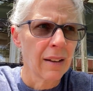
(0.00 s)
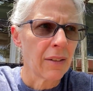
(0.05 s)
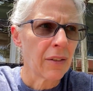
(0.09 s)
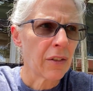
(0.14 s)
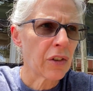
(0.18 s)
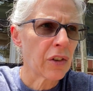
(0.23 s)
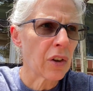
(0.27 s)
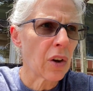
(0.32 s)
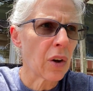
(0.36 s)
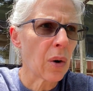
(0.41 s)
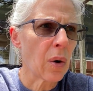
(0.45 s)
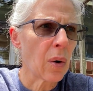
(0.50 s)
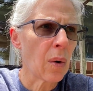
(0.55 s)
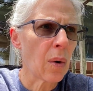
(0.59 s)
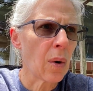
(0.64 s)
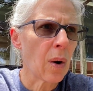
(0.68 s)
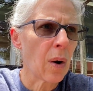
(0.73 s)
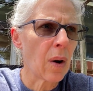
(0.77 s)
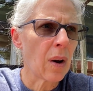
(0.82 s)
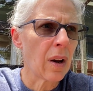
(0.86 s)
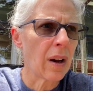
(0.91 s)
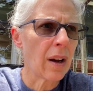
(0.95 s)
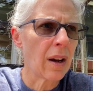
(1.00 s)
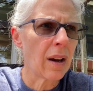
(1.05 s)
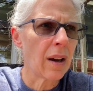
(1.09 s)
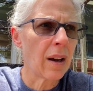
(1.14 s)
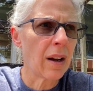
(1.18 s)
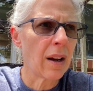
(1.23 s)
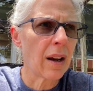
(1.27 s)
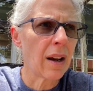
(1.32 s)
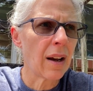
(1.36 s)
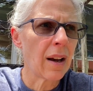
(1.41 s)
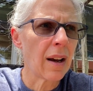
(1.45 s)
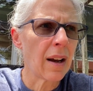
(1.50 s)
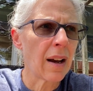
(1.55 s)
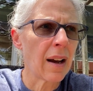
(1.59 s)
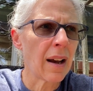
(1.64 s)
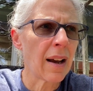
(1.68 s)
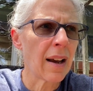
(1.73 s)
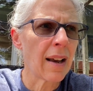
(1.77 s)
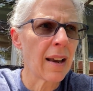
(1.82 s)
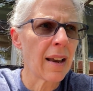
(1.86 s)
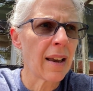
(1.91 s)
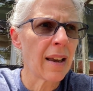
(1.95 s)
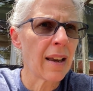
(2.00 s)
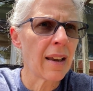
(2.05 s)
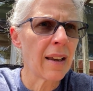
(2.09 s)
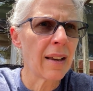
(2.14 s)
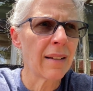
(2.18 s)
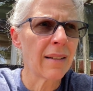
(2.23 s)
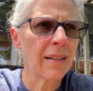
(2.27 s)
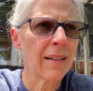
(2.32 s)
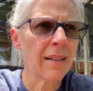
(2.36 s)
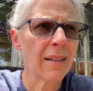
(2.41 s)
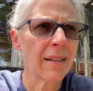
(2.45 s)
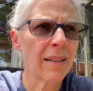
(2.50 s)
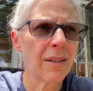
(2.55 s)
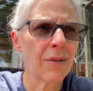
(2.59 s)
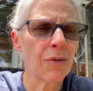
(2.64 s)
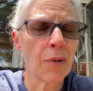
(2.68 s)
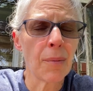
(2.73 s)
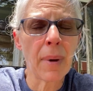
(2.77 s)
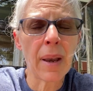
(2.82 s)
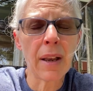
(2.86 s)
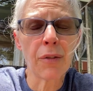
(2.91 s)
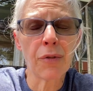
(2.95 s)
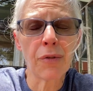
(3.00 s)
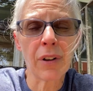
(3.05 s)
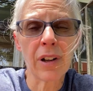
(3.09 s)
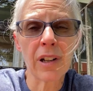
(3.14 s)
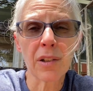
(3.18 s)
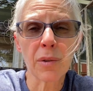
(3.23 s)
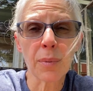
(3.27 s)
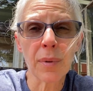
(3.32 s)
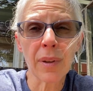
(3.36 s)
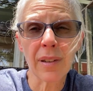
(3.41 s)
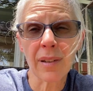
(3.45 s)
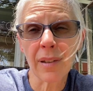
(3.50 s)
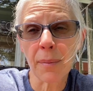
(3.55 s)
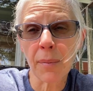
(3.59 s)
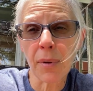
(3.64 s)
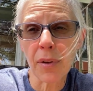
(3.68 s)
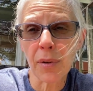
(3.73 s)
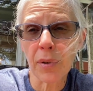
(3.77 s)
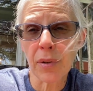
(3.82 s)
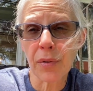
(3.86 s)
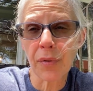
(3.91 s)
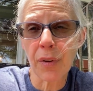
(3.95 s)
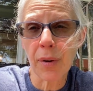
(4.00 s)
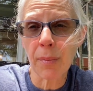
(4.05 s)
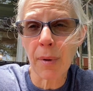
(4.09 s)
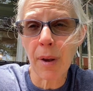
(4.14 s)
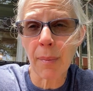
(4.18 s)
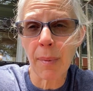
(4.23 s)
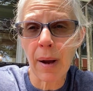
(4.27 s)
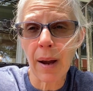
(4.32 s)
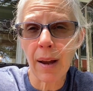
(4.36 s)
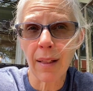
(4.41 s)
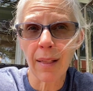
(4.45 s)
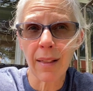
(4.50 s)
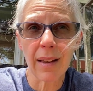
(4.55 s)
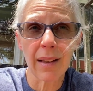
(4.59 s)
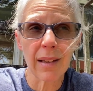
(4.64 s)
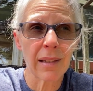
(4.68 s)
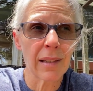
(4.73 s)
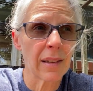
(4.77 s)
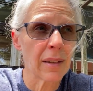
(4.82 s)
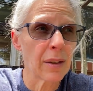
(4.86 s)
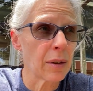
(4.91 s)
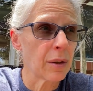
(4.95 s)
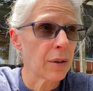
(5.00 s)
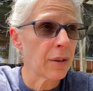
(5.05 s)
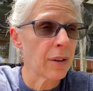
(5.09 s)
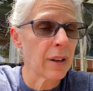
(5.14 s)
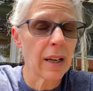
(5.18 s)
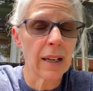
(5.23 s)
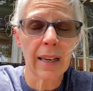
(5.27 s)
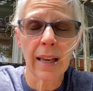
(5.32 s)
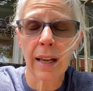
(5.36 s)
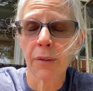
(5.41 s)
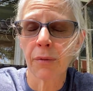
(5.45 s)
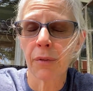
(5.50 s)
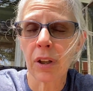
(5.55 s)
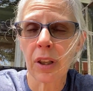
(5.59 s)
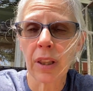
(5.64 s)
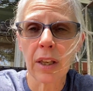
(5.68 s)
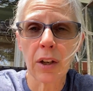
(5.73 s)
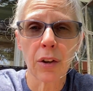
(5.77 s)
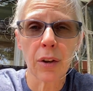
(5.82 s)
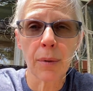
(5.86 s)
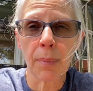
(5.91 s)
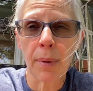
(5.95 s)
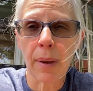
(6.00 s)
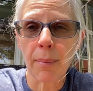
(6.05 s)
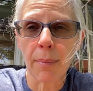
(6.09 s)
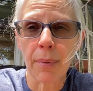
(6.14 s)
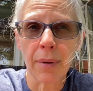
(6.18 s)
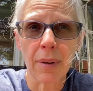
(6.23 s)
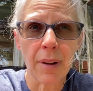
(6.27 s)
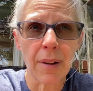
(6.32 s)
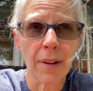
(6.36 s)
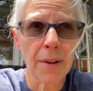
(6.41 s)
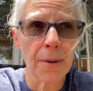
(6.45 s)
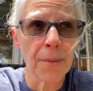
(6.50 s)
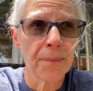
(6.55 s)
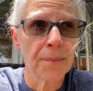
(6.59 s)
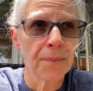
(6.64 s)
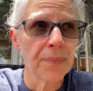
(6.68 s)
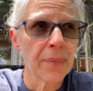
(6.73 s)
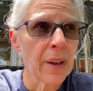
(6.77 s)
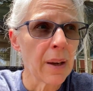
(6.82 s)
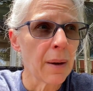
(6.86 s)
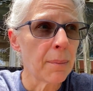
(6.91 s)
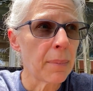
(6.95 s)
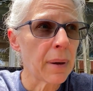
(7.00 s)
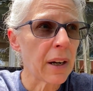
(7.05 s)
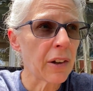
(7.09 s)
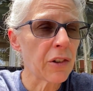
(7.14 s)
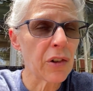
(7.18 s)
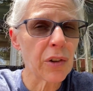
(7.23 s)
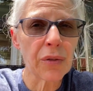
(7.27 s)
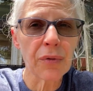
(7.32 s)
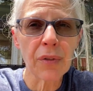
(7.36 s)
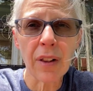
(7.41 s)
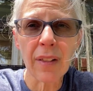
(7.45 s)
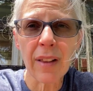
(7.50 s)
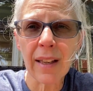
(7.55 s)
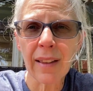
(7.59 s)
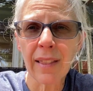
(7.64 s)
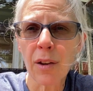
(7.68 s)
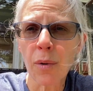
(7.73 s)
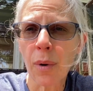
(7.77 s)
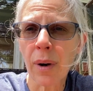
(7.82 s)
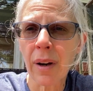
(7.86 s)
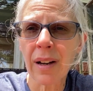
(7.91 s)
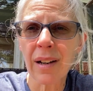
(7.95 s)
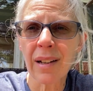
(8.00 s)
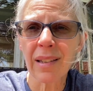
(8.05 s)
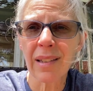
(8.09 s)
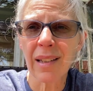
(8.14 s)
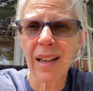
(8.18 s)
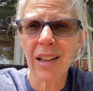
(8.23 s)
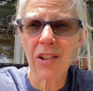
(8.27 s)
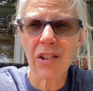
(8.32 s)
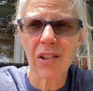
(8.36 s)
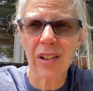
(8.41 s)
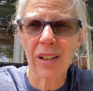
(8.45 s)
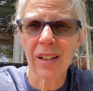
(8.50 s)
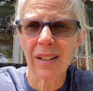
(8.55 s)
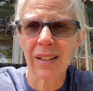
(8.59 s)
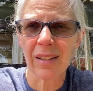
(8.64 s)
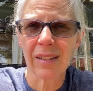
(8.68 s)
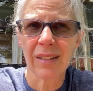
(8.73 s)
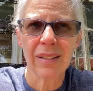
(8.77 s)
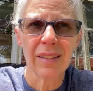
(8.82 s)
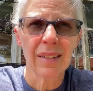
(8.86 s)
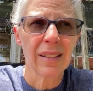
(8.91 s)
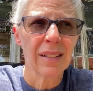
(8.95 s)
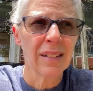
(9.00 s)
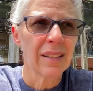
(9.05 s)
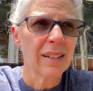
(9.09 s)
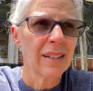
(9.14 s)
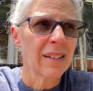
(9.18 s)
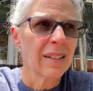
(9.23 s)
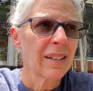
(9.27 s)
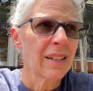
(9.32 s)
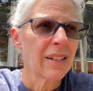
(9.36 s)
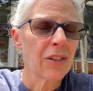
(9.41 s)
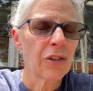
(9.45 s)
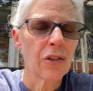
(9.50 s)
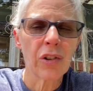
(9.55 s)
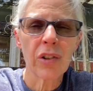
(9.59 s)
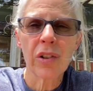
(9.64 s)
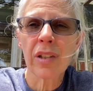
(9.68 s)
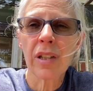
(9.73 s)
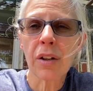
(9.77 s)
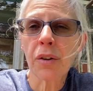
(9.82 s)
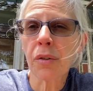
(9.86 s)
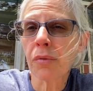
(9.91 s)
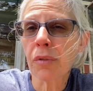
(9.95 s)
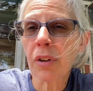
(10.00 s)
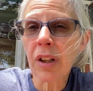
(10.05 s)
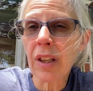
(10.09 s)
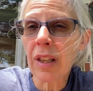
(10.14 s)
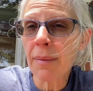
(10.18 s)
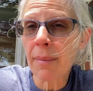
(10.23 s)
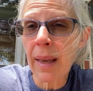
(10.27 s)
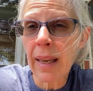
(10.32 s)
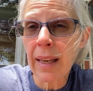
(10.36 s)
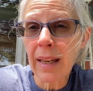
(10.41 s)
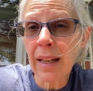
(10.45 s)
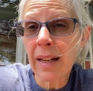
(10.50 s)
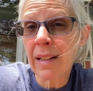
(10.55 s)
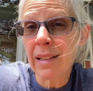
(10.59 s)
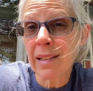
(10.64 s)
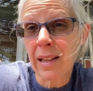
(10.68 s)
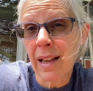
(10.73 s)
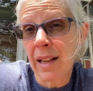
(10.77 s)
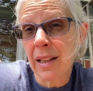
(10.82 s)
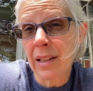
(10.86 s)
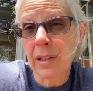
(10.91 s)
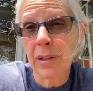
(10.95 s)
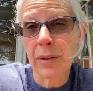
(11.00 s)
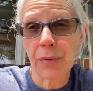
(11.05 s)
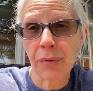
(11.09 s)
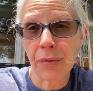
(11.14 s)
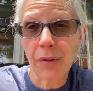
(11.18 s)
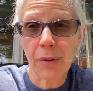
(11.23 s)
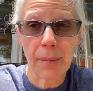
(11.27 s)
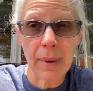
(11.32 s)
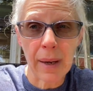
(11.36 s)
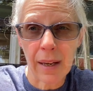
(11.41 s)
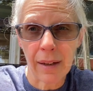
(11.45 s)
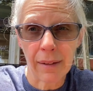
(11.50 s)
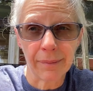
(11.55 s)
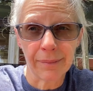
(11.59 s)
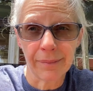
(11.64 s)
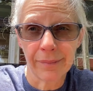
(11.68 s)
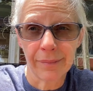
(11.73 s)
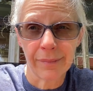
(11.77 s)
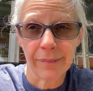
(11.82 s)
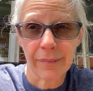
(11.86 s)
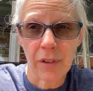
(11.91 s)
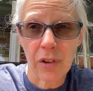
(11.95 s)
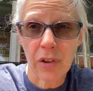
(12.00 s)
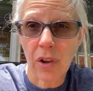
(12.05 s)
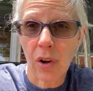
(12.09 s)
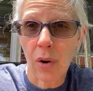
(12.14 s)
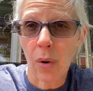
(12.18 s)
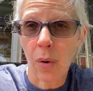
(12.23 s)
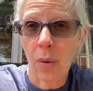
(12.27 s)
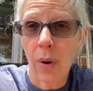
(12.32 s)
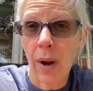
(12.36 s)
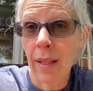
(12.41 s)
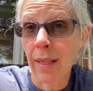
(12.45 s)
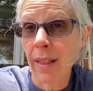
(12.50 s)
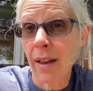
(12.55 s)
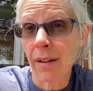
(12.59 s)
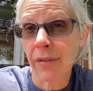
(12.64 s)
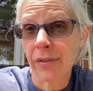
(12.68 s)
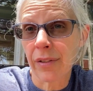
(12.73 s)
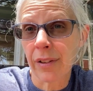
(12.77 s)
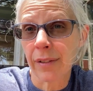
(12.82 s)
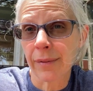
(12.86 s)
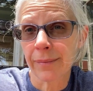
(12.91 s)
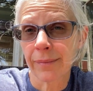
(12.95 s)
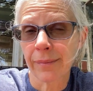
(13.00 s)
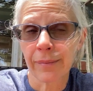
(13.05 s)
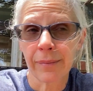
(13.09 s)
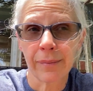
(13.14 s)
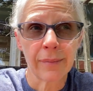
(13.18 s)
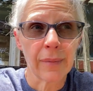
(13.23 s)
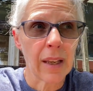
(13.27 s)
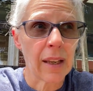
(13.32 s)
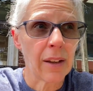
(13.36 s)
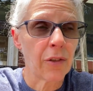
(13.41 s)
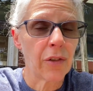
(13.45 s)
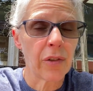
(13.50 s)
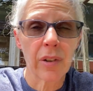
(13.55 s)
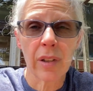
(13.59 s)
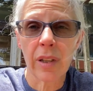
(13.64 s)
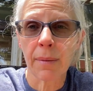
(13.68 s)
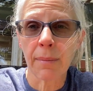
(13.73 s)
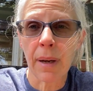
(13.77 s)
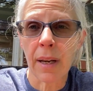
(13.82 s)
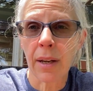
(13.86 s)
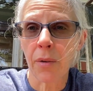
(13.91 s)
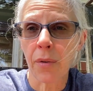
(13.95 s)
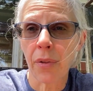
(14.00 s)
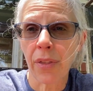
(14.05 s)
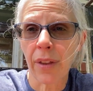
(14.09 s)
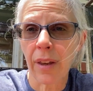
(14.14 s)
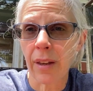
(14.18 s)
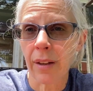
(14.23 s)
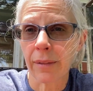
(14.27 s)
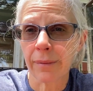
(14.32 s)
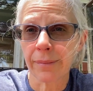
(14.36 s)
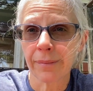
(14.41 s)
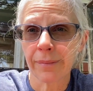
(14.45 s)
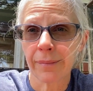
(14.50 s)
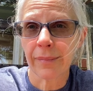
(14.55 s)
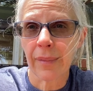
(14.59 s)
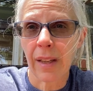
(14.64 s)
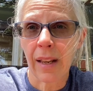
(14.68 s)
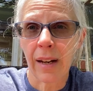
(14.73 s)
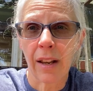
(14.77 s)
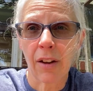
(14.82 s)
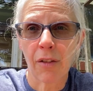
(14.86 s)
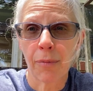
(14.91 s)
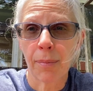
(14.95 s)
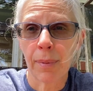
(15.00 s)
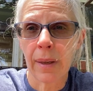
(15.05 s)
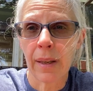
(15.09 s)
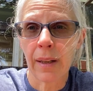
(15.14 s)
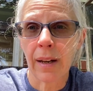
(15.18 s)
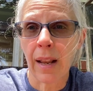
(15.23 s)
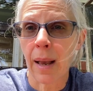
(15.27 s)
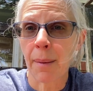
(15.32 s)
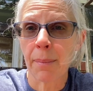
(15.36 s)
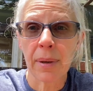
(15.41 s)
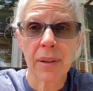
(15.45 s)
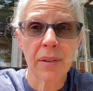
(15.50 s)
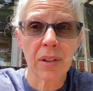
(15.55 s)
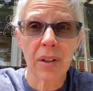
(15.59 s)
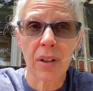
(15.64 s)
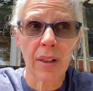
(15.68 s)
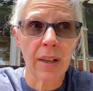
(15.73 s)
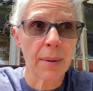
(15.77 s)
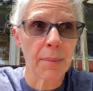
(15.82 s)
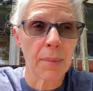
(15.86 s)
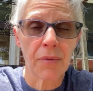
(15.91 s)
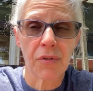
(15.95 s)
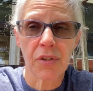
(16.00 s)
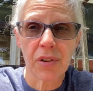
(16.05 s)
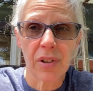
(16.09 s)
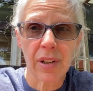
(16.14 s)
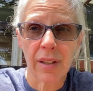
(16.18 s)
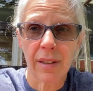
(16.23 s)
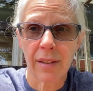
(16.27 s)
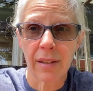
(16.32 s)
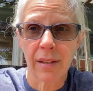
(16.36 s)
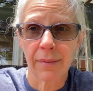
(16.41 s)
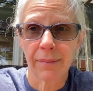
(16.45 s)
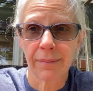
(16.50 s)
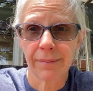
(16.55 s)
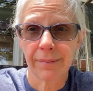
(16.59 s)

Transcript: So I remain friends with some of those female pilots. They're, again, really good people. But I just felt like the organization just didn't really make any sense for me. So I left and just did my own thing and have been happy as a clam ever since.